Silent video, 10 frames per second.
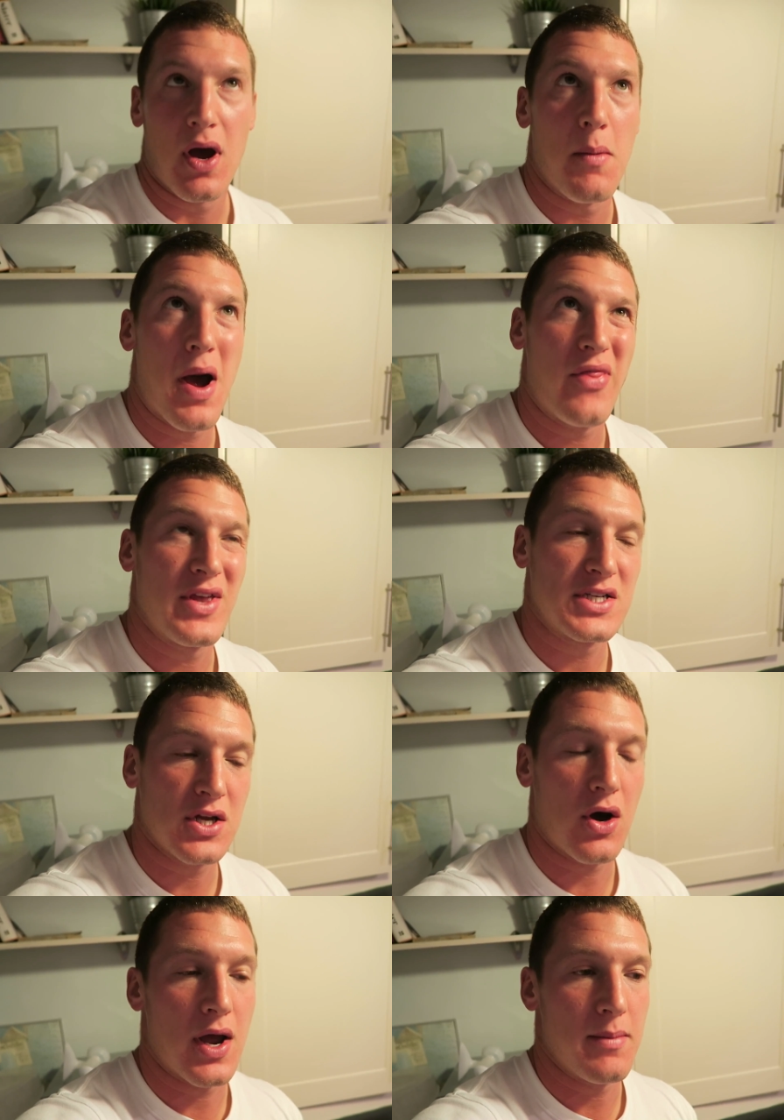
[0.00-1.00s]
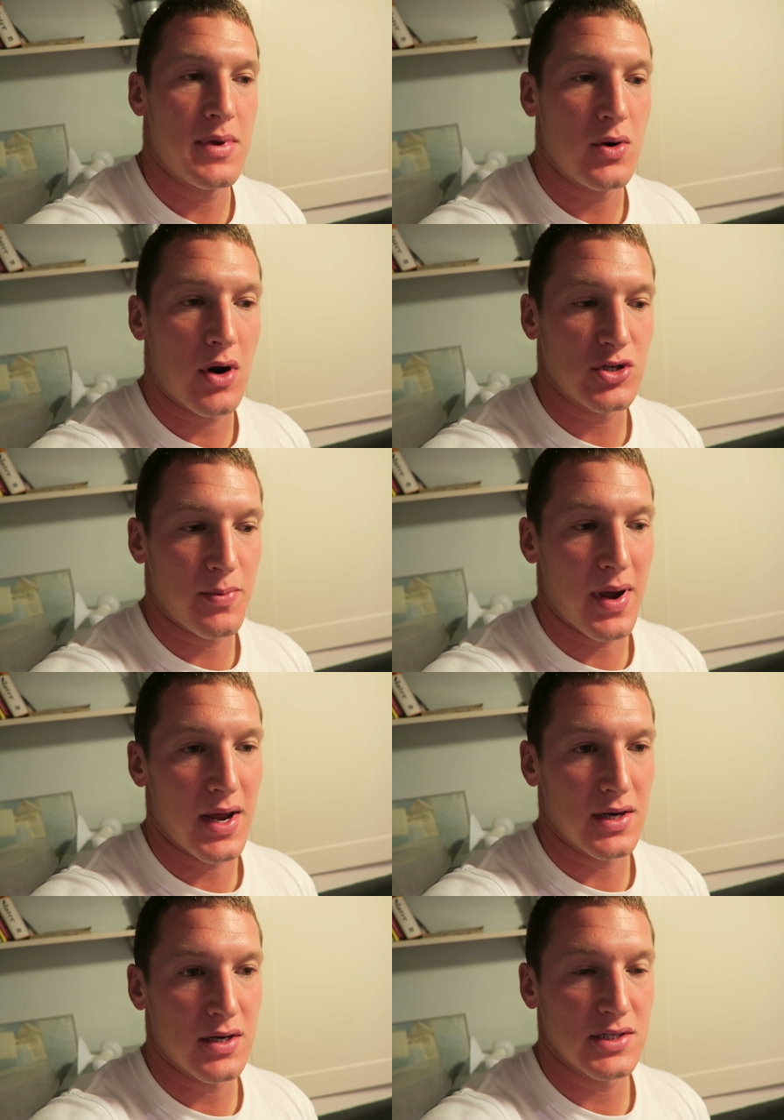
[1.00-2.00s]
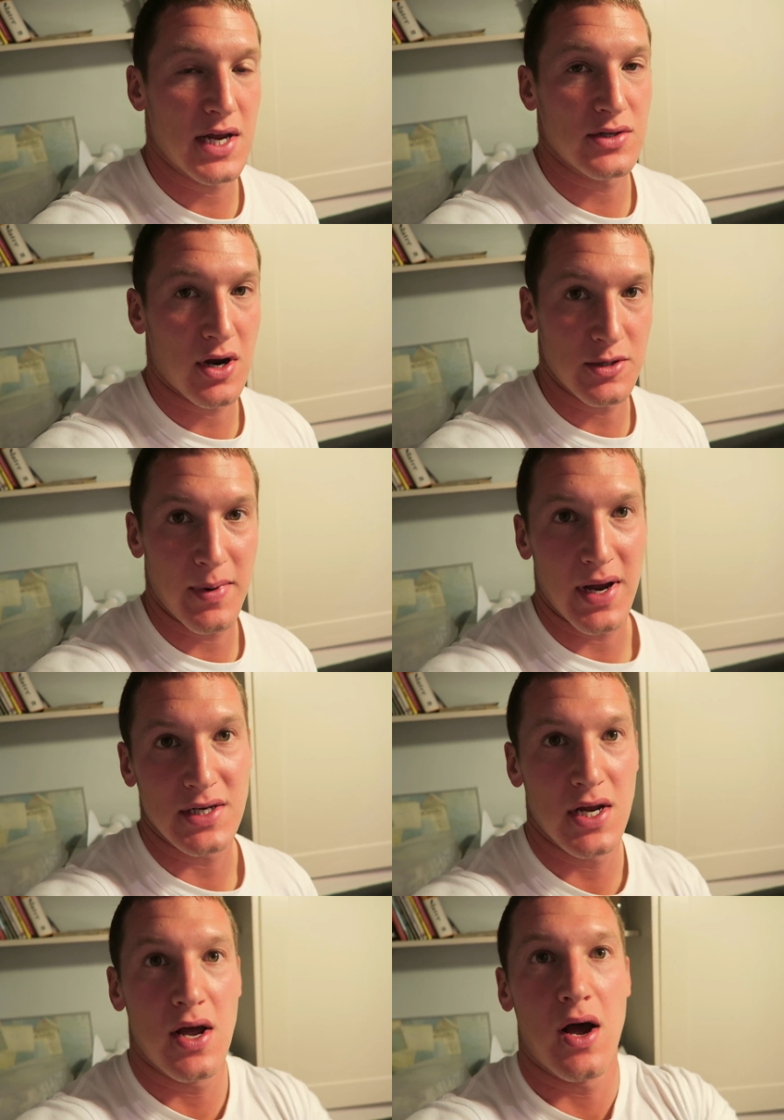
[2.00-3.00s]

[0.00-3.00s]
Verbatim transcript: about this time he'll go to bed. Sayers will go to bed.